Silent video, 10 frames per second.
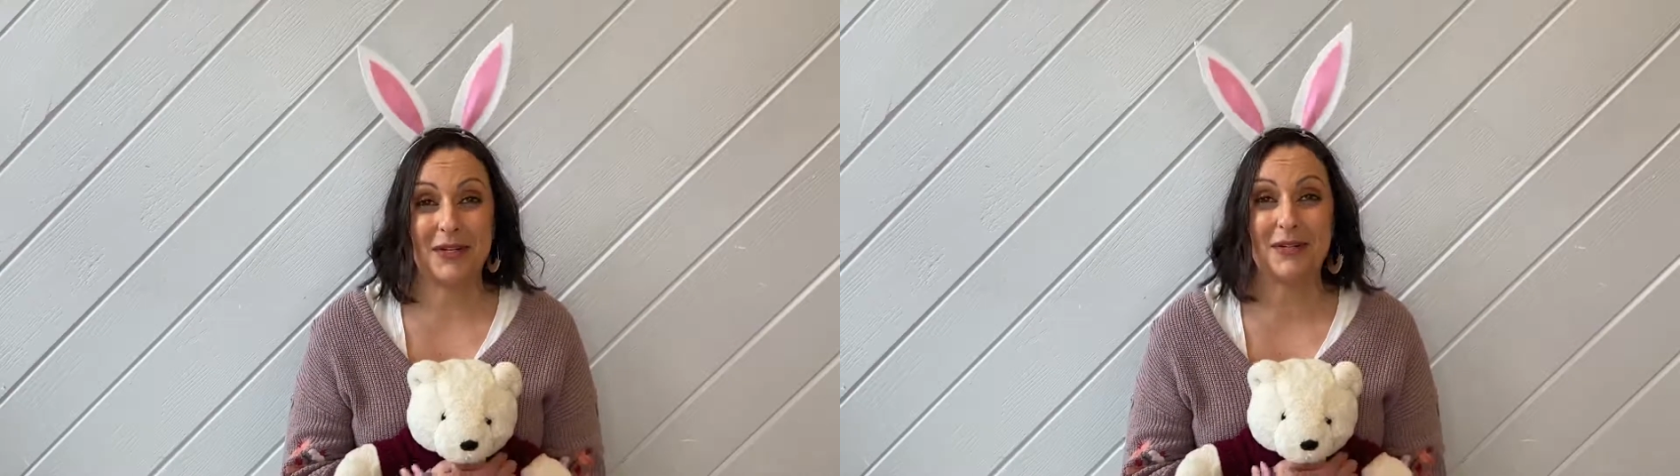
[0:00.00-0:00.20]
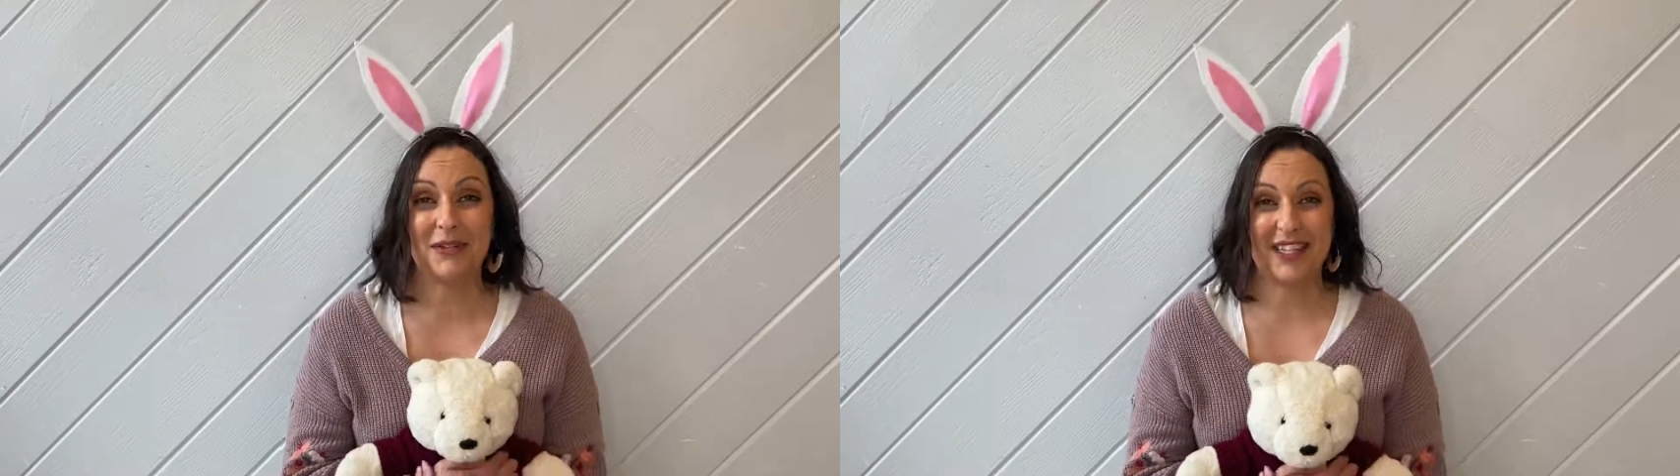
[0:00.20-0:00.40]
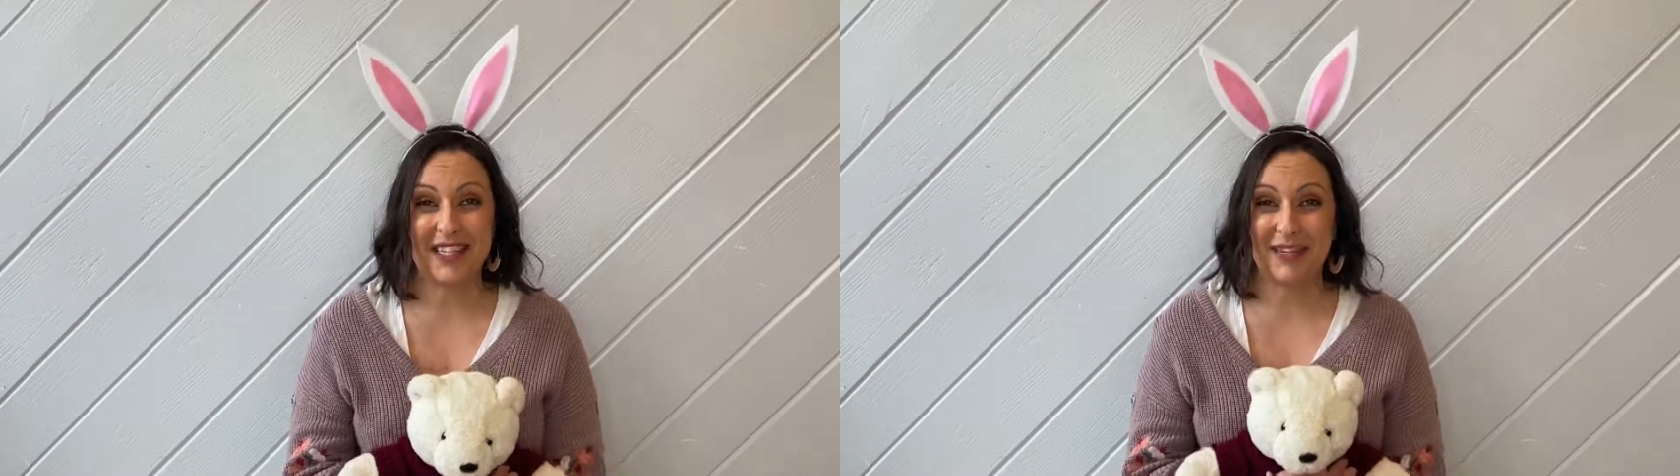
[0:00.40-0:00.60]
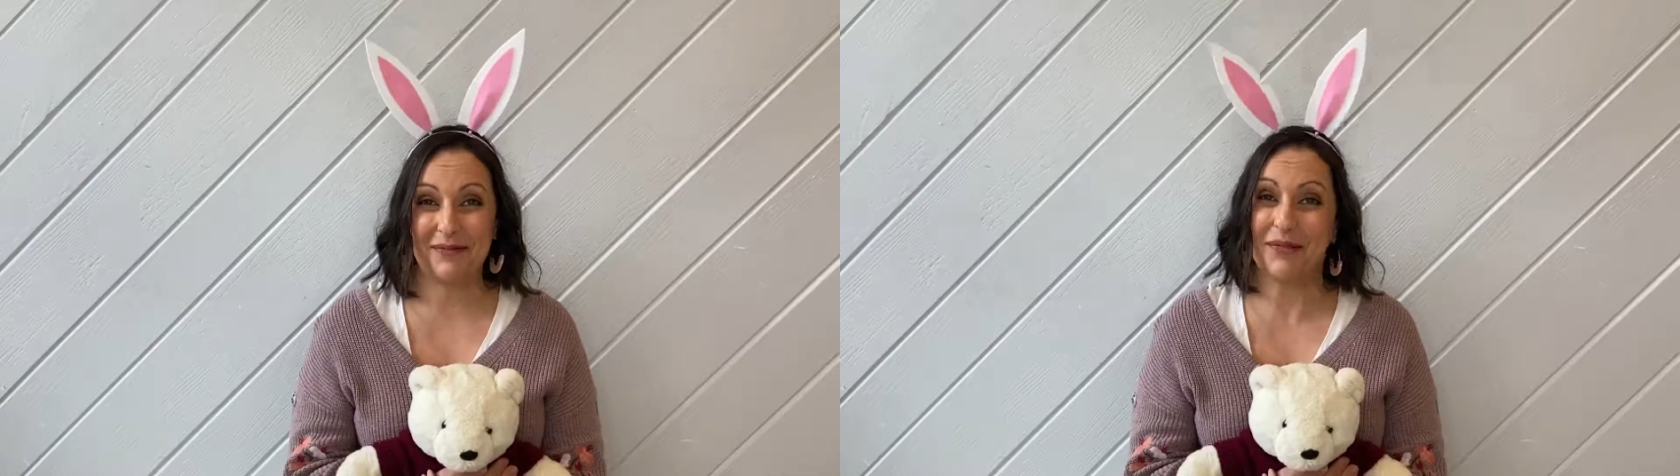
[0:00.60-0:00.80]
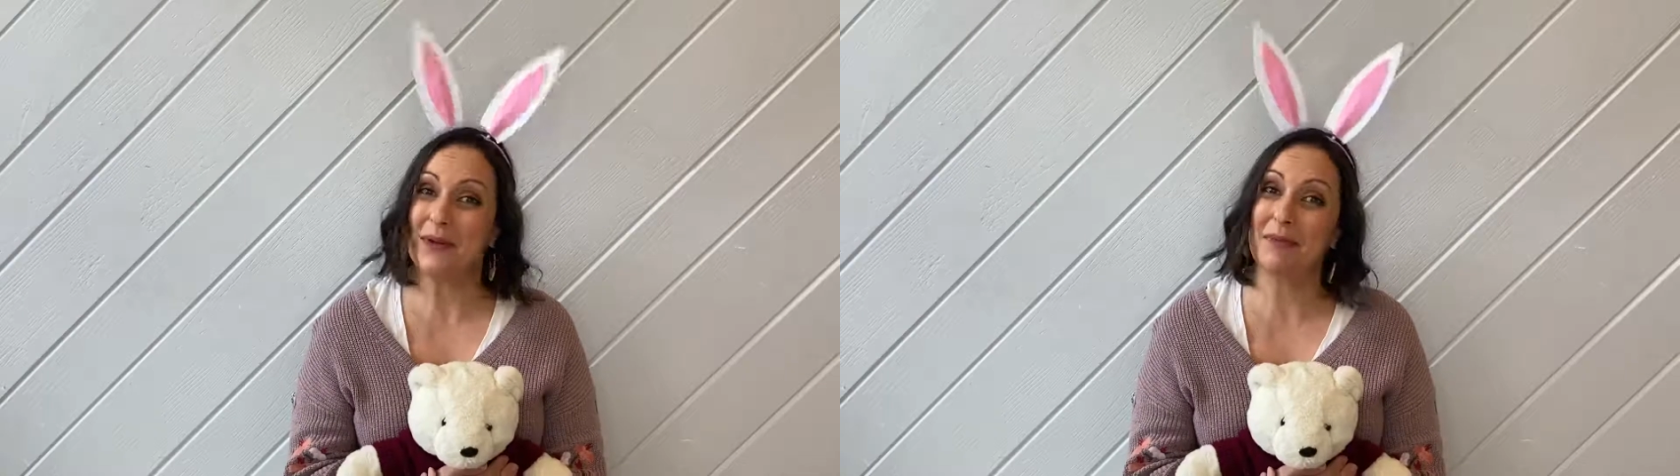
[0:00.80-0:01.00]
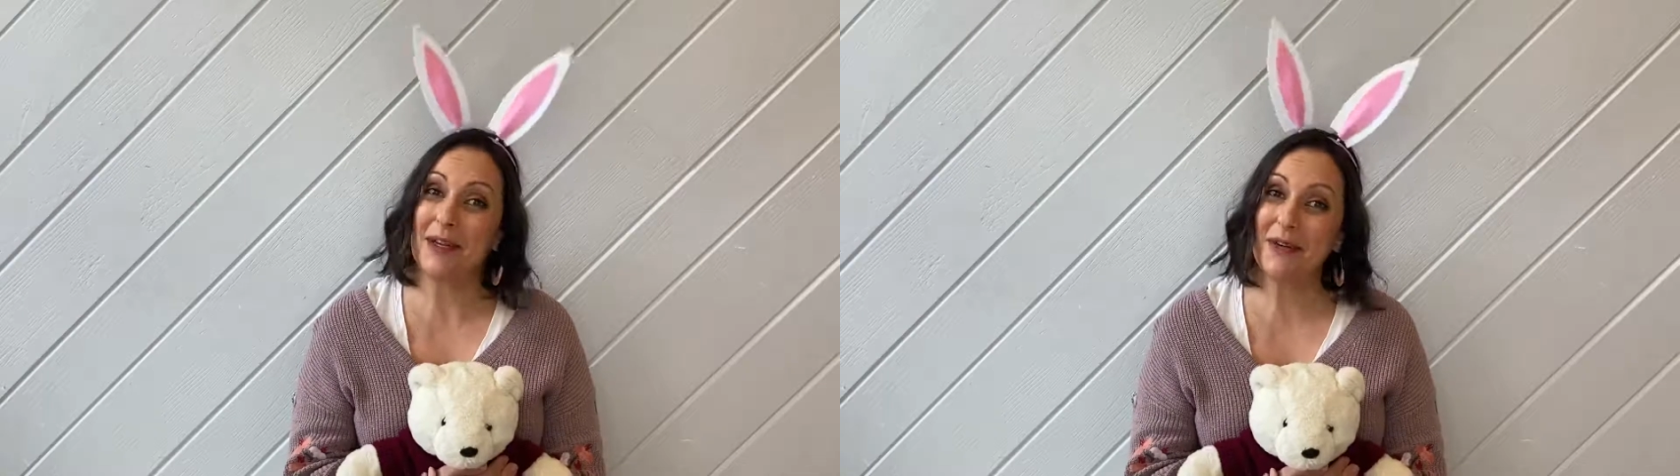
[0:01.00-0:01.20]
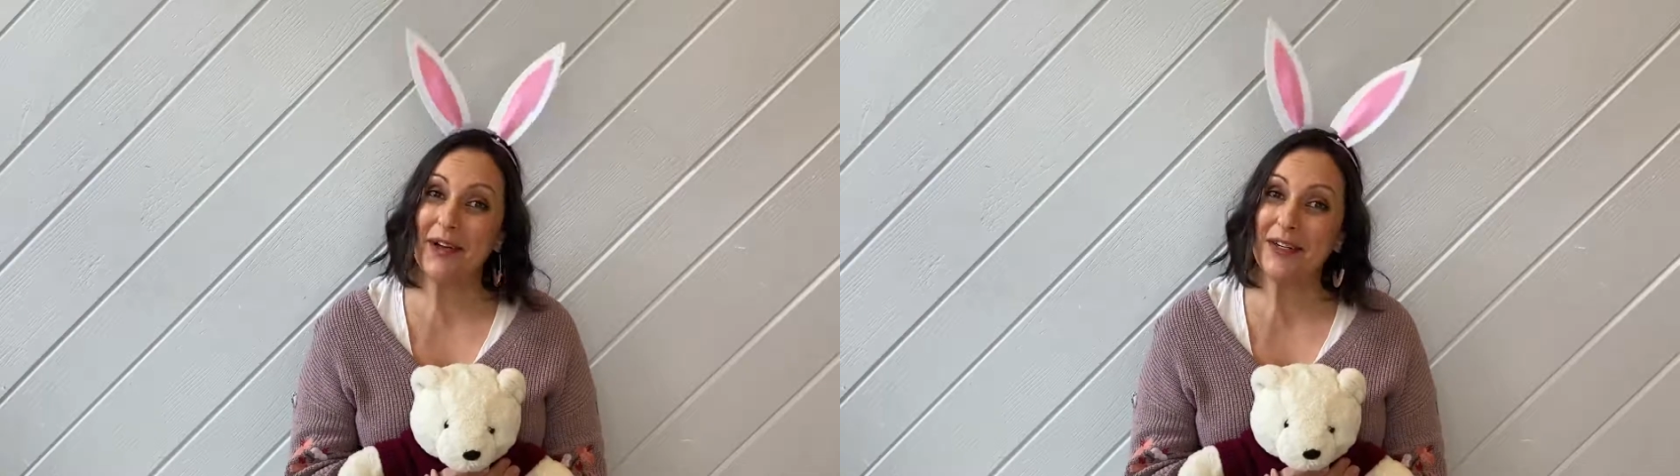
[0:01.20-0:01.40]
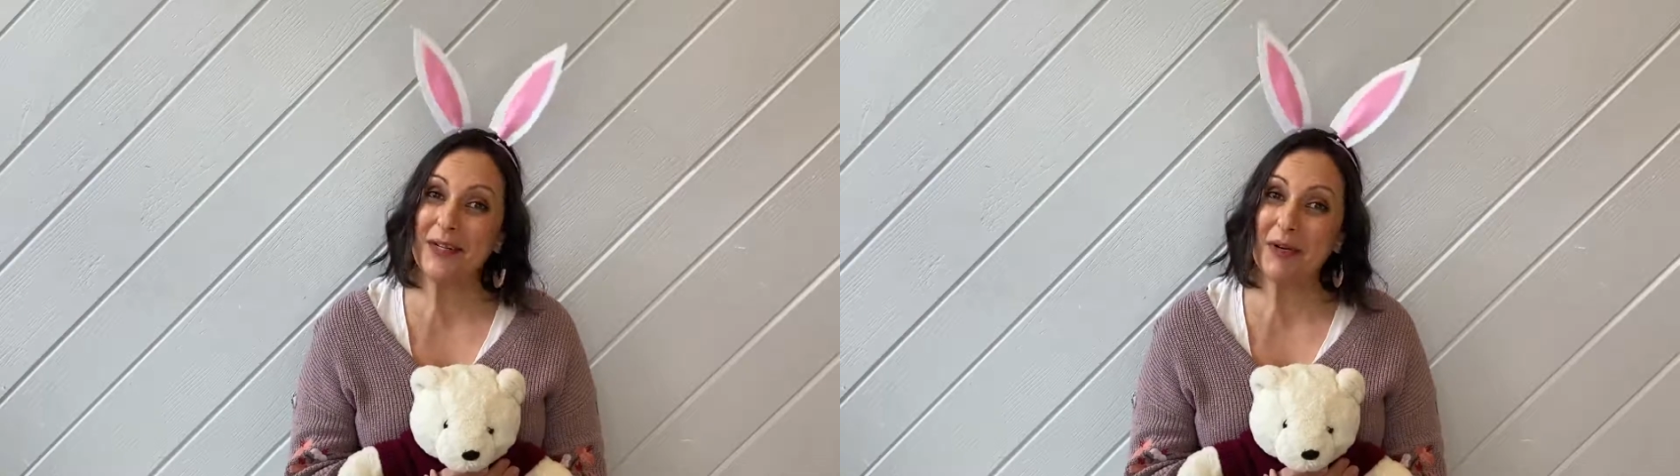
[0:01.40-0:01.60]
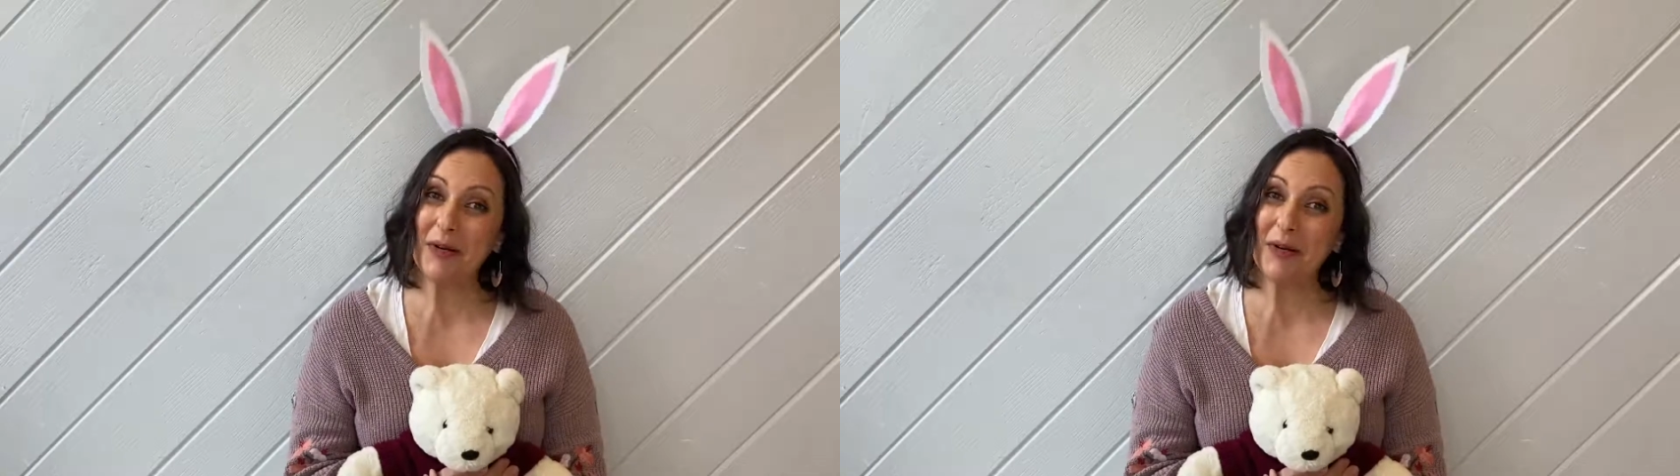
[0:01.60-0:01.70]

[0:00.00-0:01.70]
so she lives with my daughter in